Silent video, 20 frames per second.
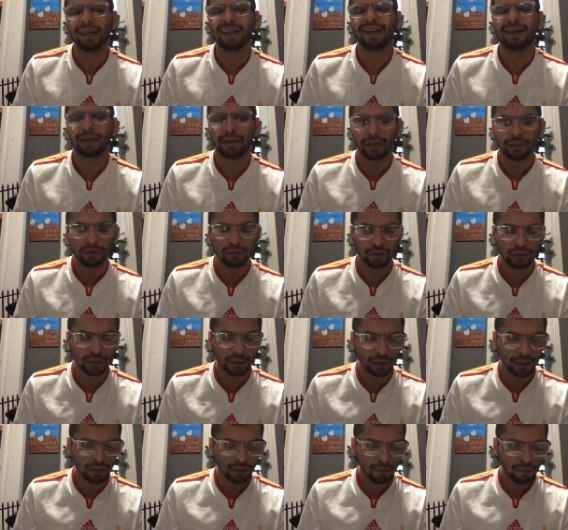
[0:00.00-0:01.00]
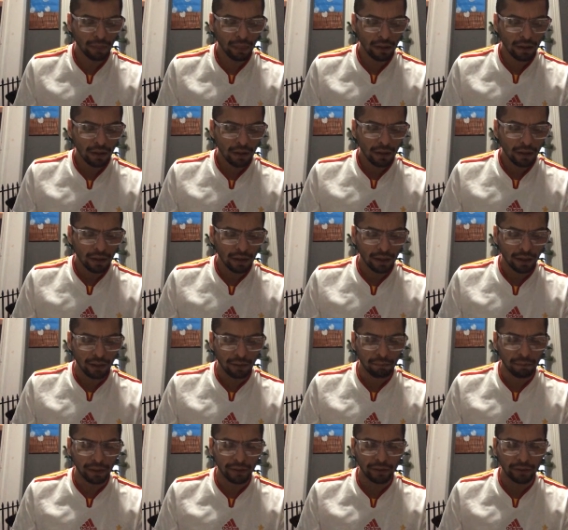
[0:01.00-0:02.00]
entry
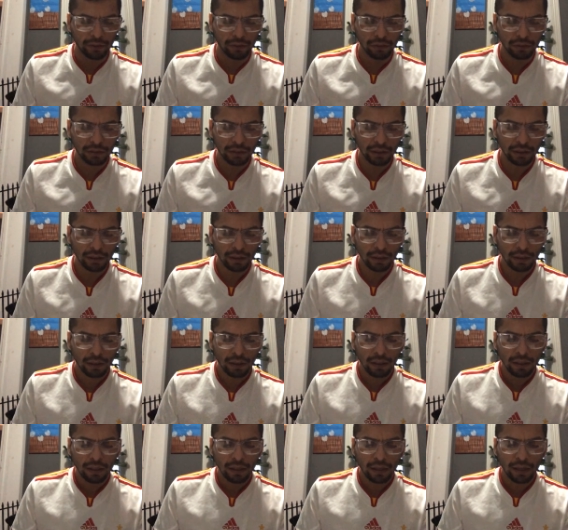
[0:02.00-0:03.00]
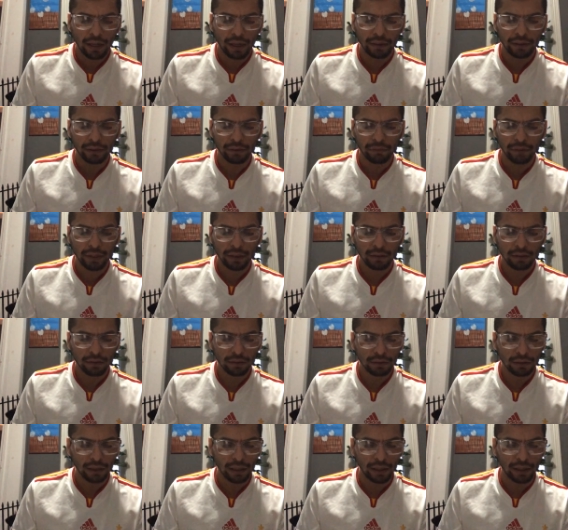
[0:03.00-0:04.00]
by the user, and the
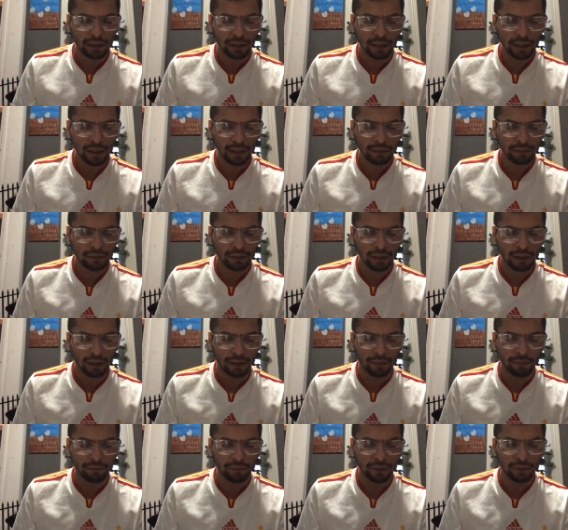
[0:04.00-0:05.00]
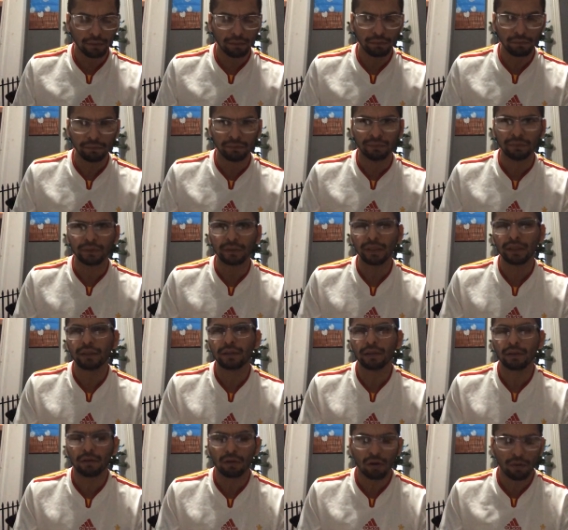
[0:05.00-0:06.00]
records are not
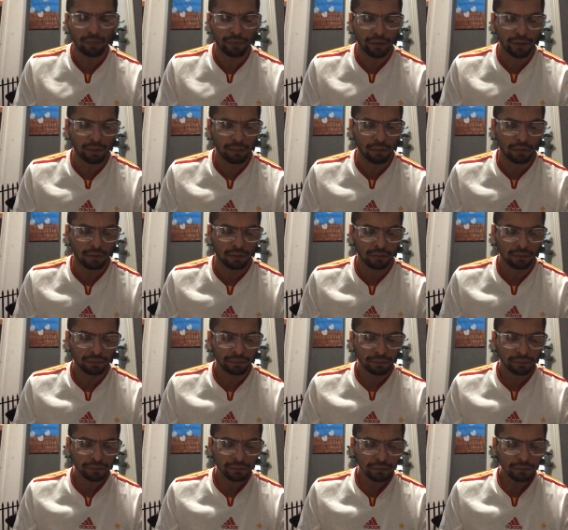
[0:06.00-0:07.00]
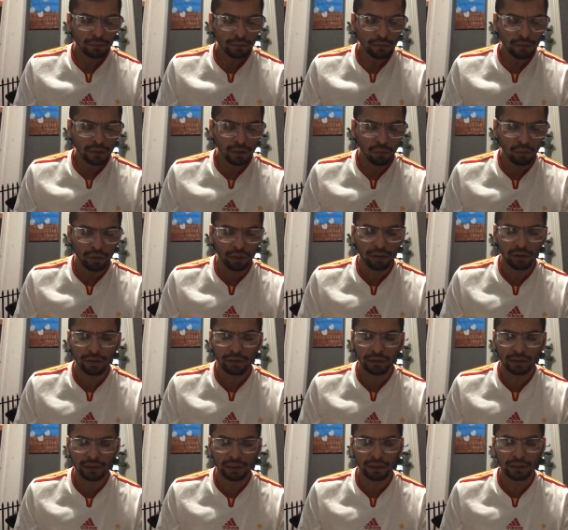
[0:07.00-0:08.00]
interoperable with other
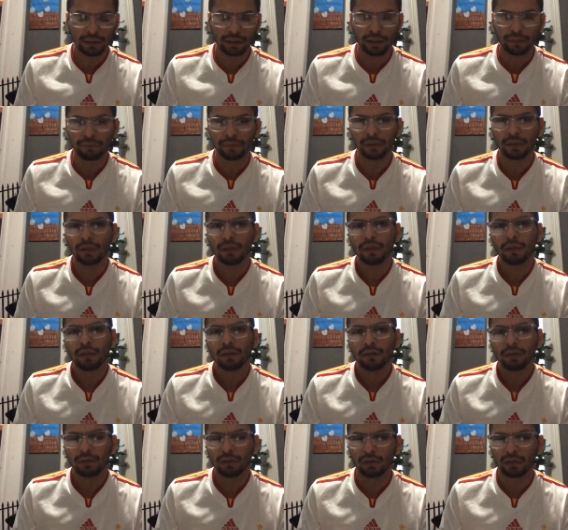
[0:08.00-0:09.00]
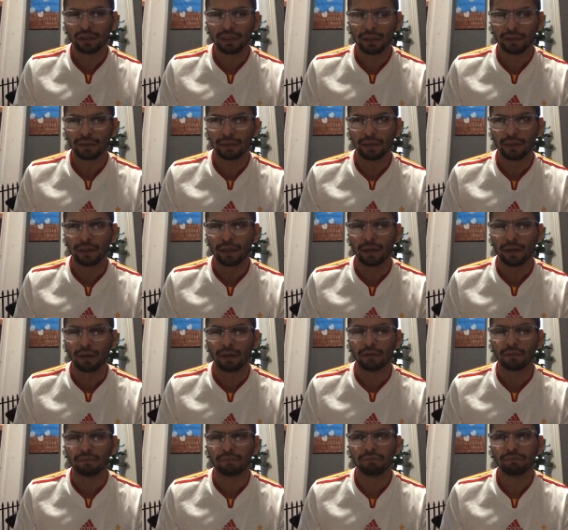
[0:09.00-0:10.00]
systems, such as the
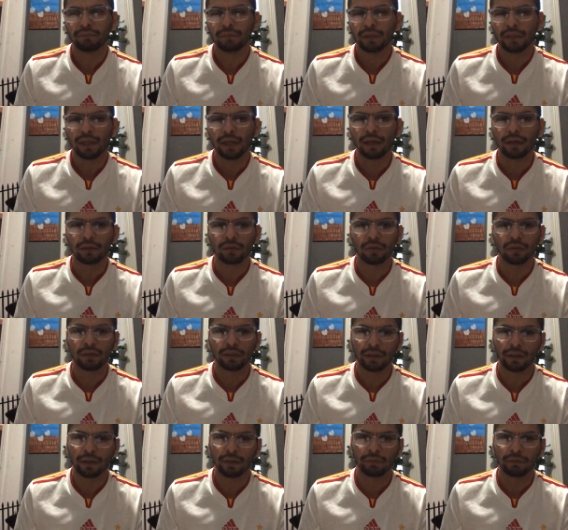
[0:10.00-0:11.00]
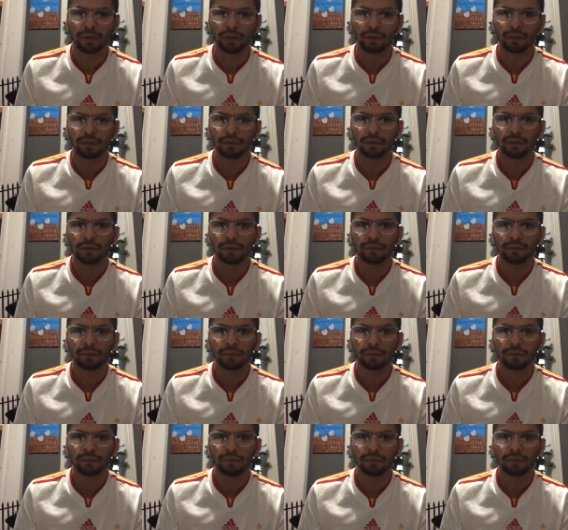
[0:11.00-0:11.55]
electronic health records.